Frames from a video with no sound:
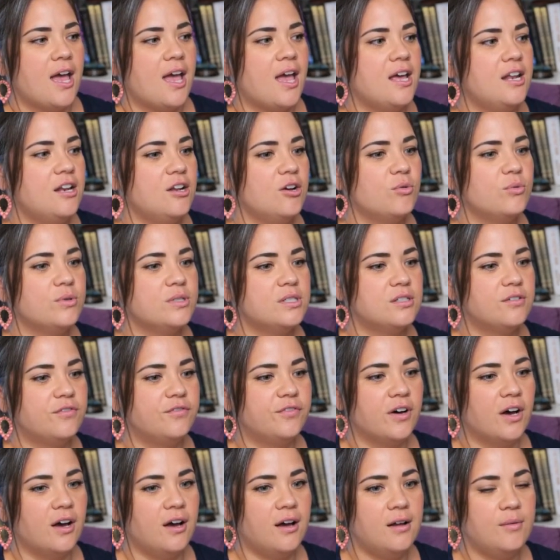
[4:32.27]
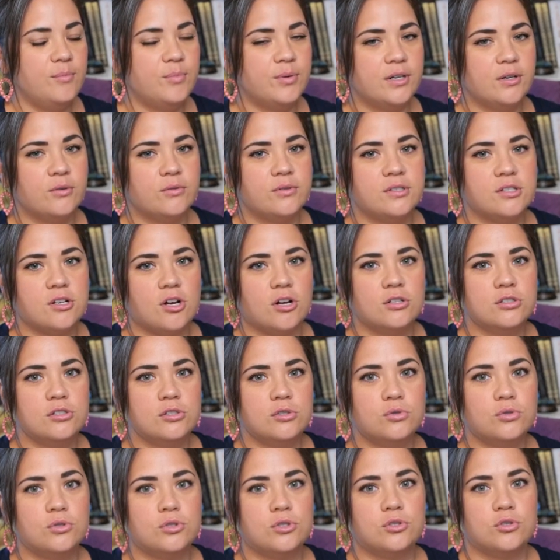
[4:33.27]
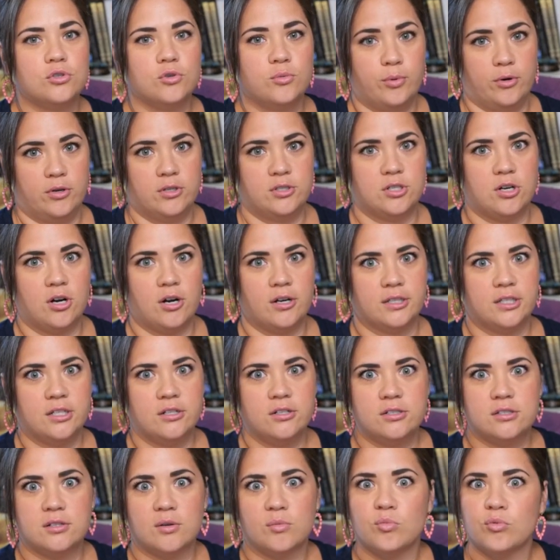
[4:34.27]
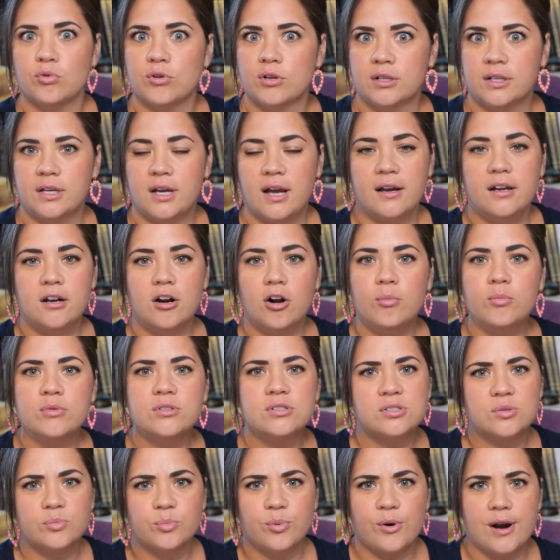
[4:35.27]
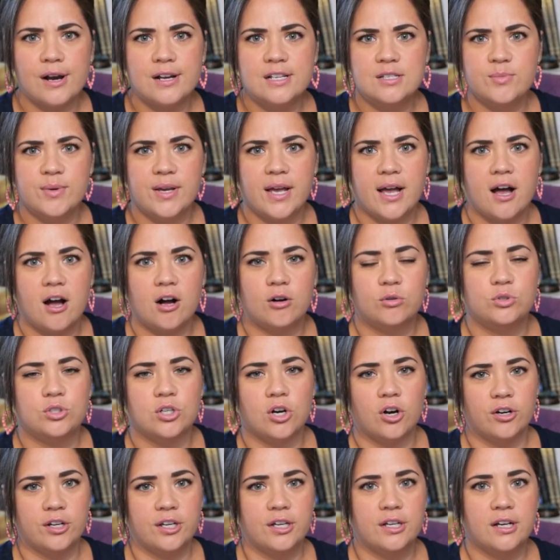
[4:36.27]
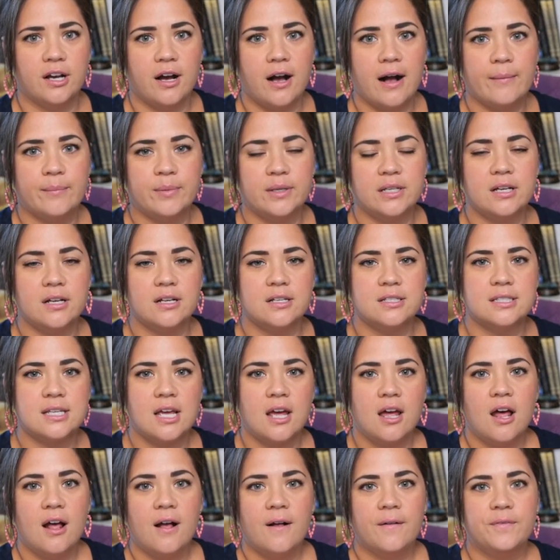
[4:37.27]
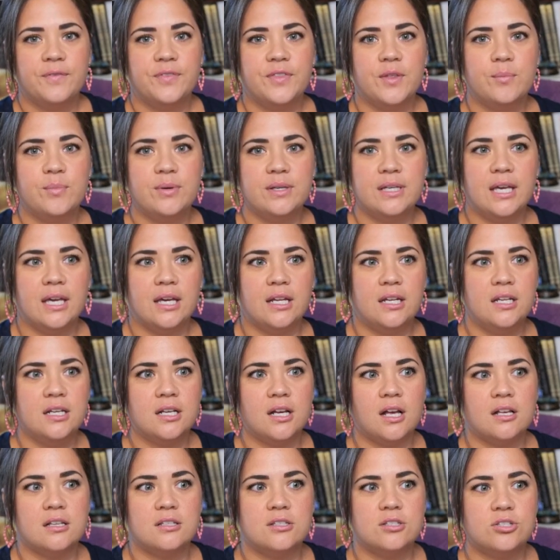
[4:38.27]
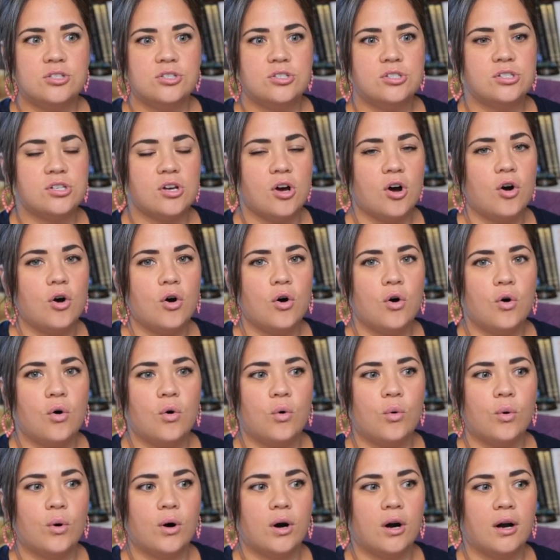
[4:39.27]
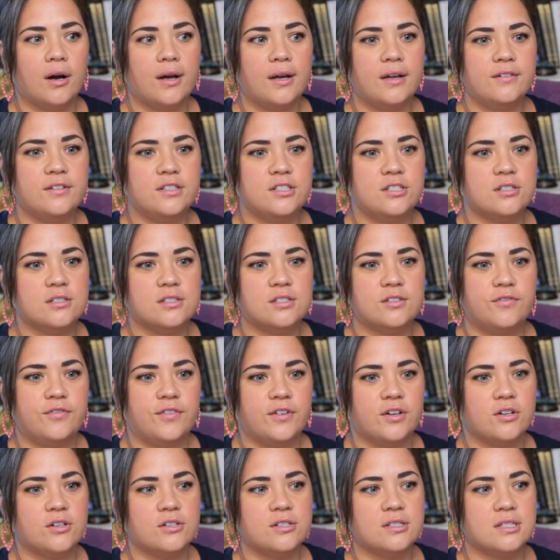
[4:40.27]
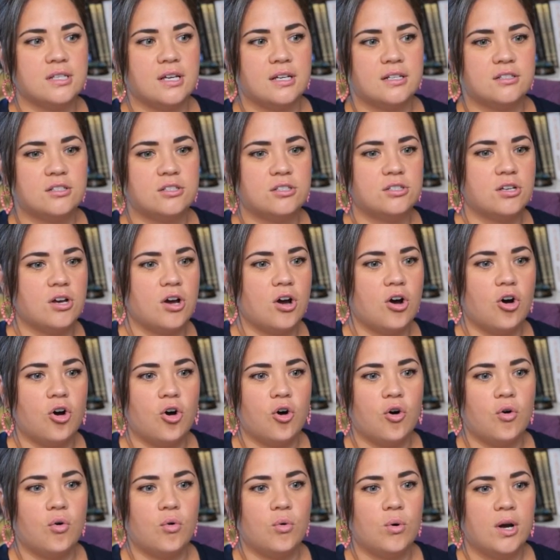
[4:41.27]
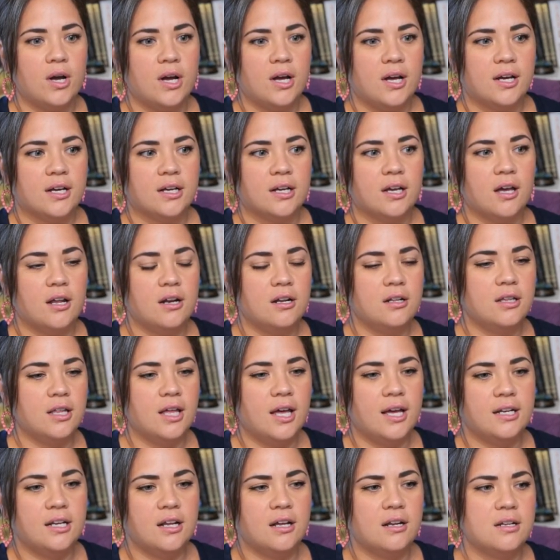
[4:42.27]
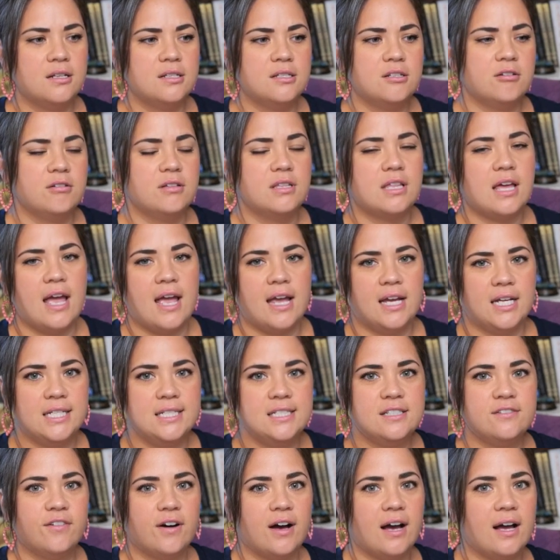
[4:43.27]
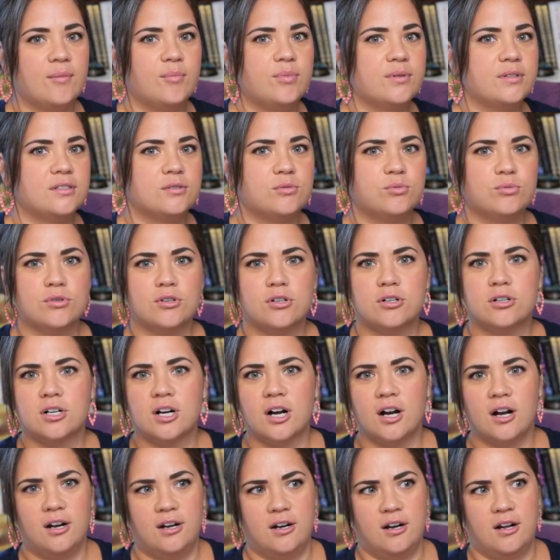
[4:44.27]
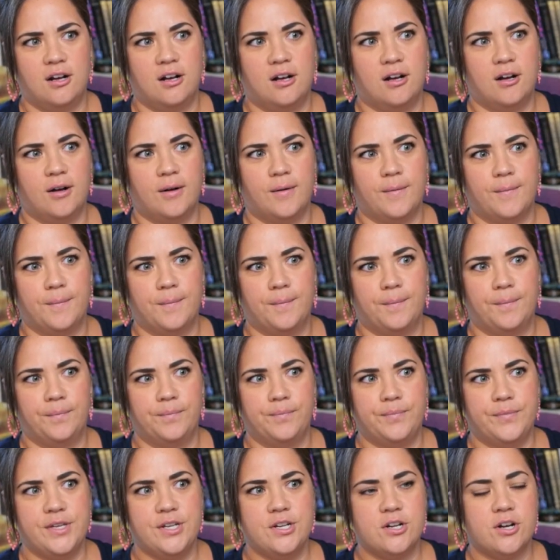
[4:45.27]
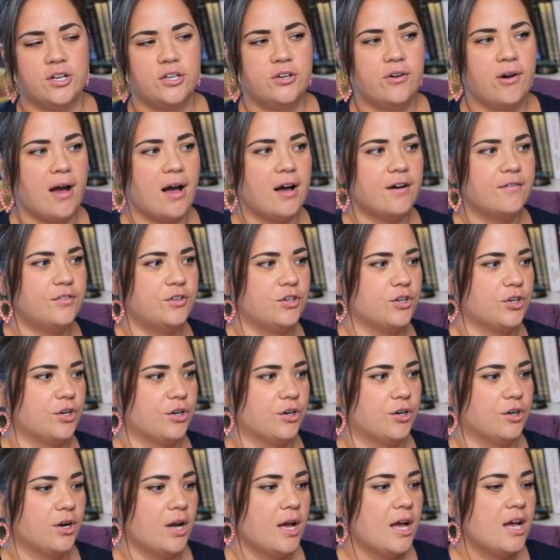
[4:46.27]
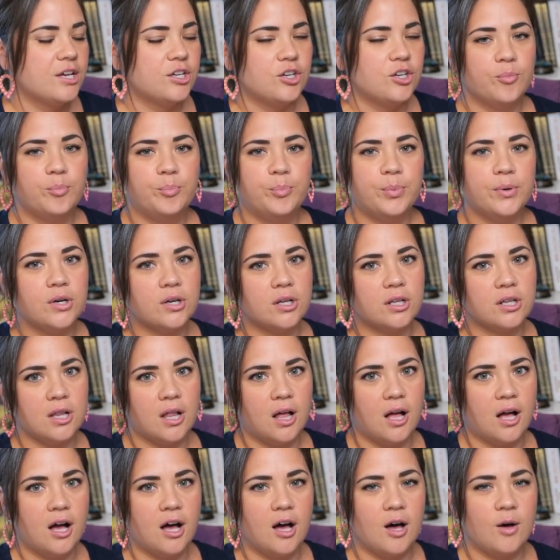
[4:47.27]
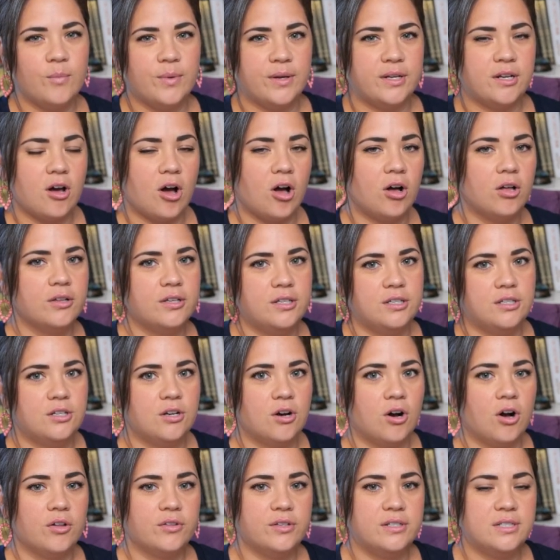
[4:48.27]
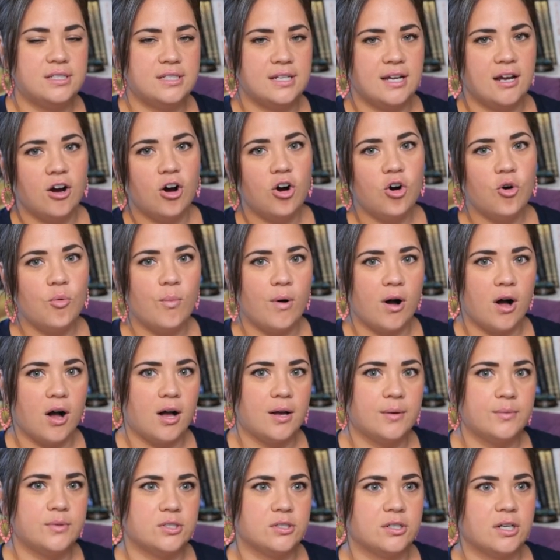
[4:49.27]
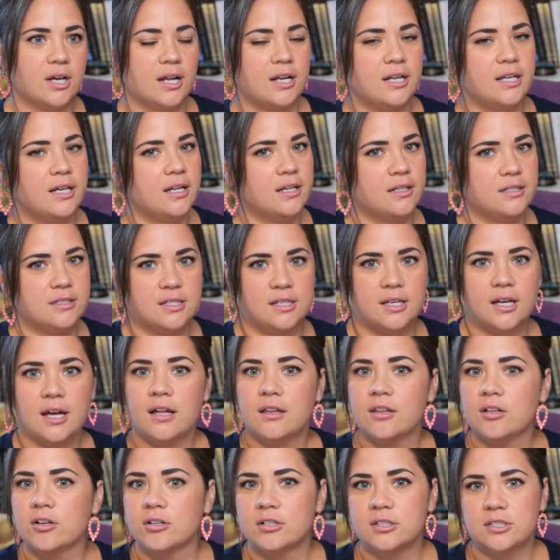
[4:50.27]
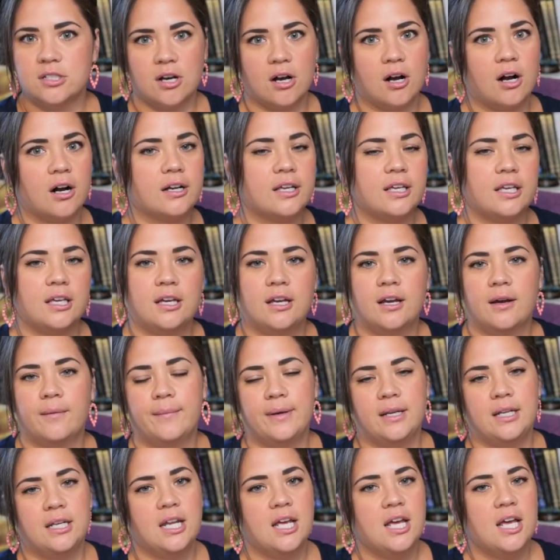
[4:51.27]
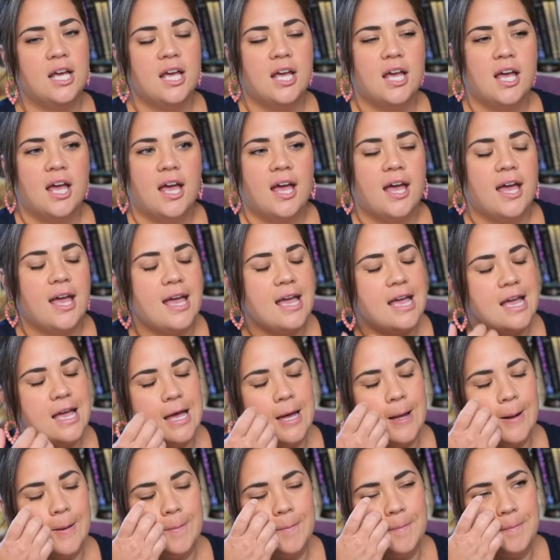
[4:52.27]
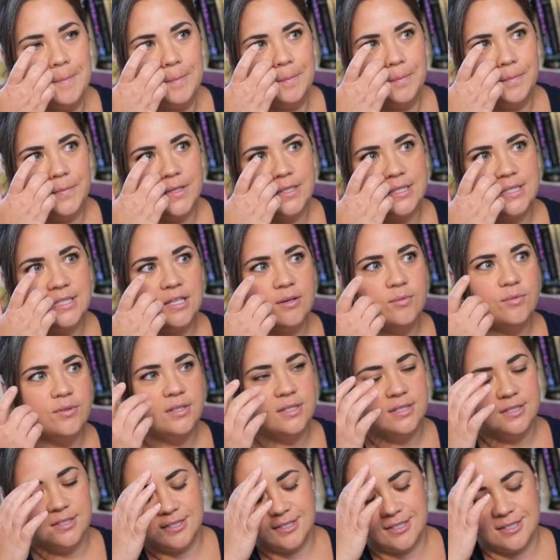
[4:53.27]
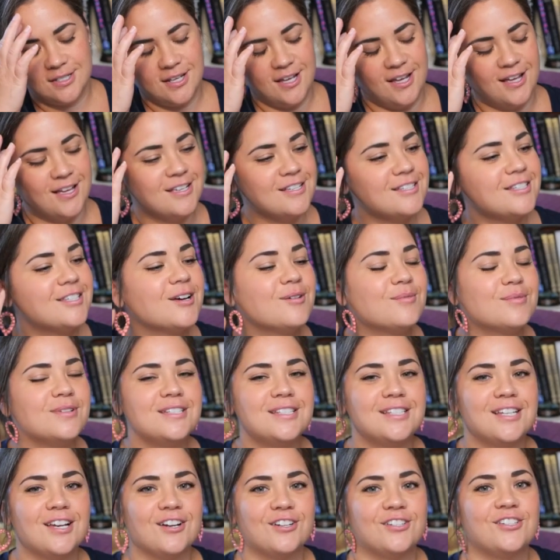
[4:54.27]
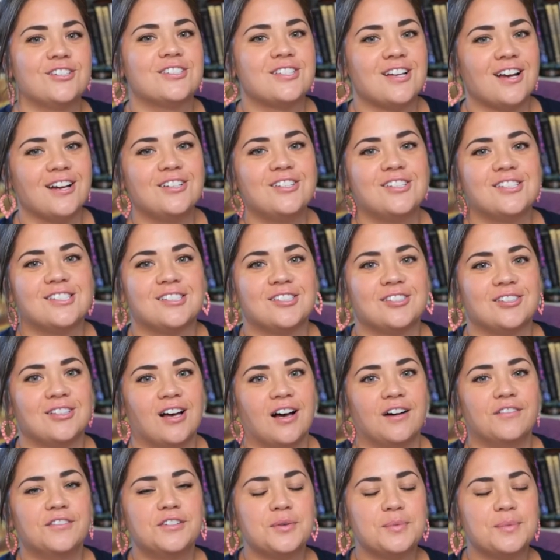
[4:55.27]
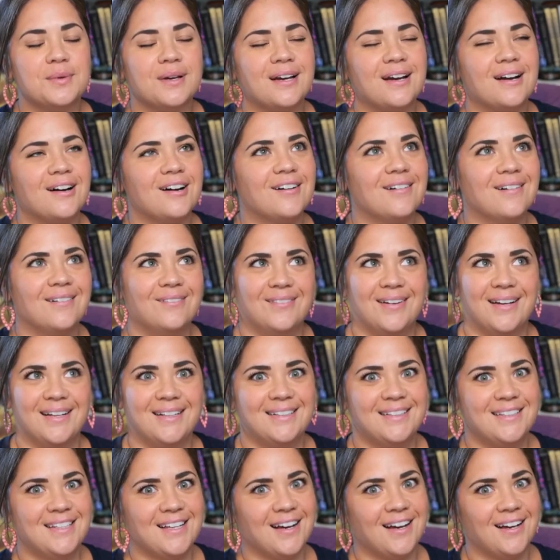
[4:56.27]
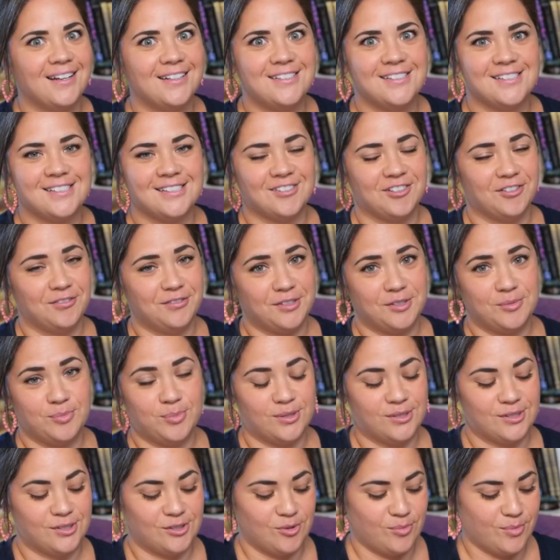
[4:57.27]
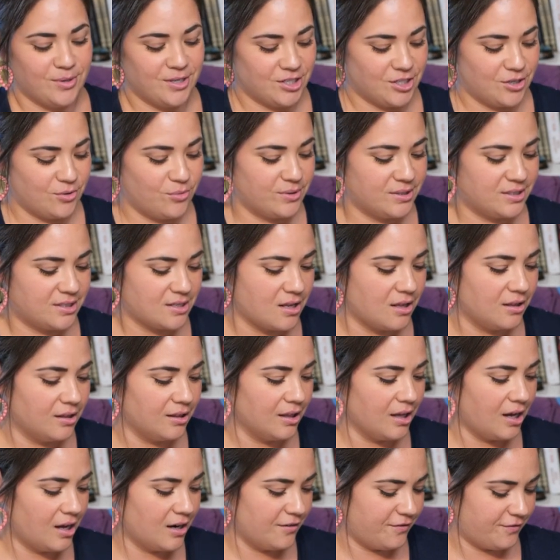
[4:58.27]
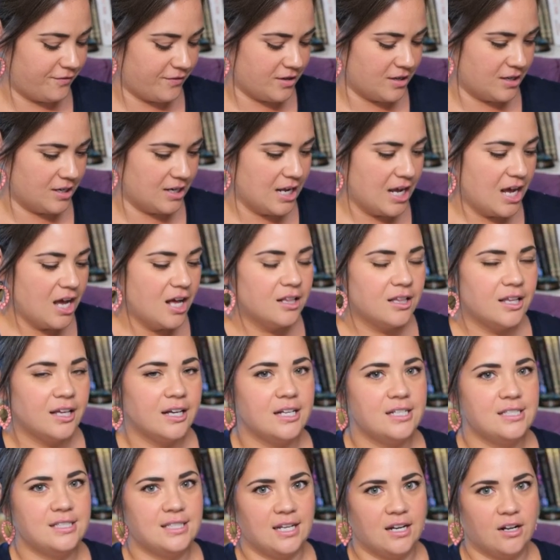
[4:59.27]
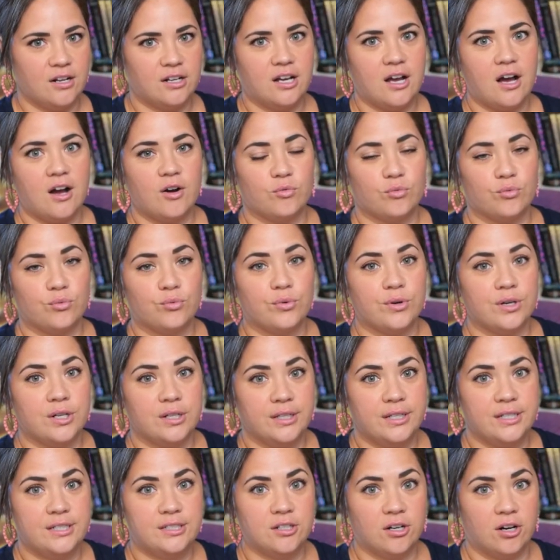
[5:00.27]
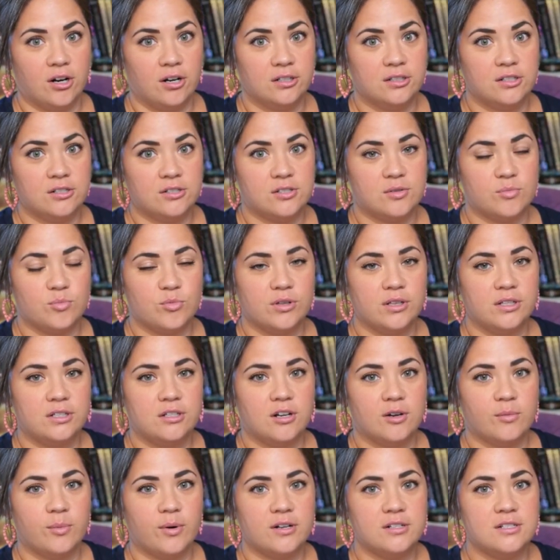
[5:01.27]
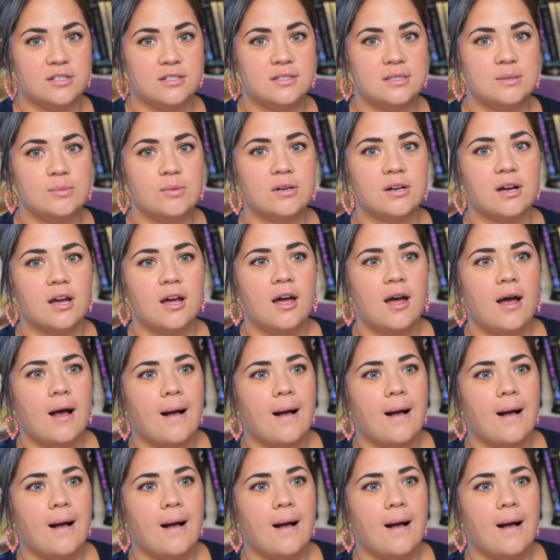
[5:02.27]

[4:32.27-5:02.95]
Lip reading: And it was fun, but it was also super dark. There's some really, it almost surprised me how dark it got because the beginning is so, it just feels like so kind of like not necessarily the 80s vibe, but it's real kind of, you have your book club and all, all these stay-at-home moms are kind of getting together and talking. I mean, and some of these characters I just loved. I'm like, oh man, I just love this book so much. It was a lot of fun. Like I said, it got really dark. There's some really dark parts in this book,